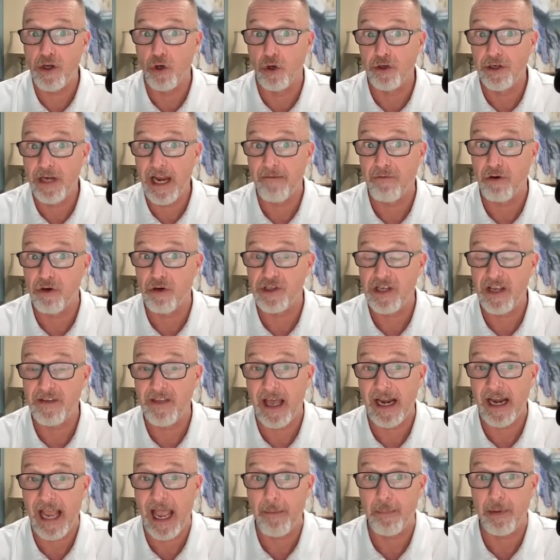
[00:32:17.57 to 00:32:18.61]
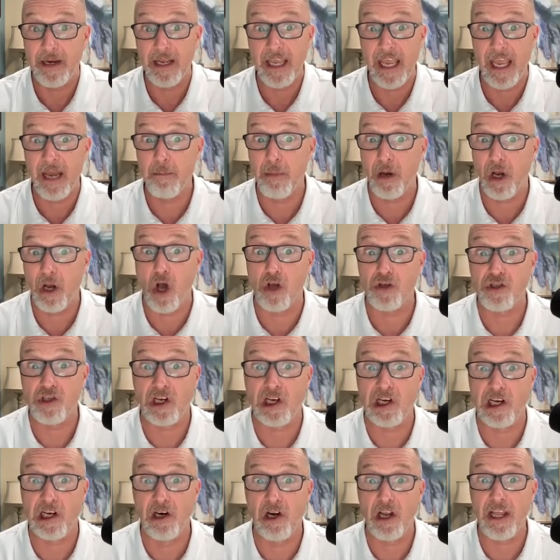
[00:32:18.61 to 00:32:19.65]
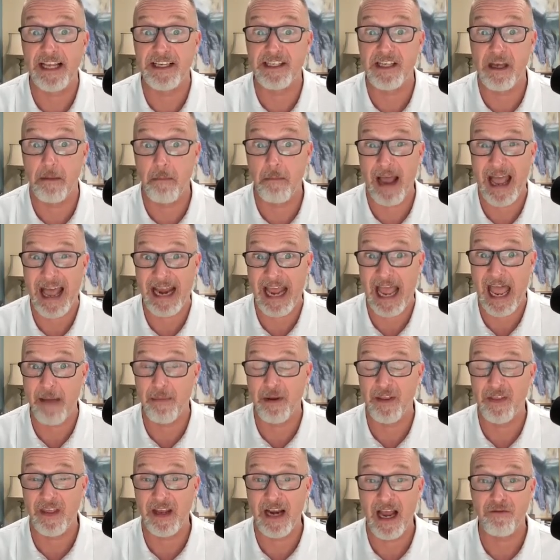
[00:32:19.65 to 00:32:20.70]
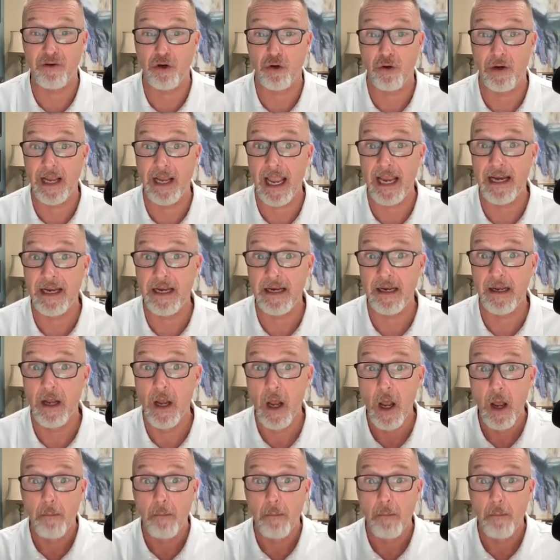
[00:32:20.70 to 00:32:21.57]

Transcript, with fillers: you'll never see that happen again because clearly it's a bad habit that I've created.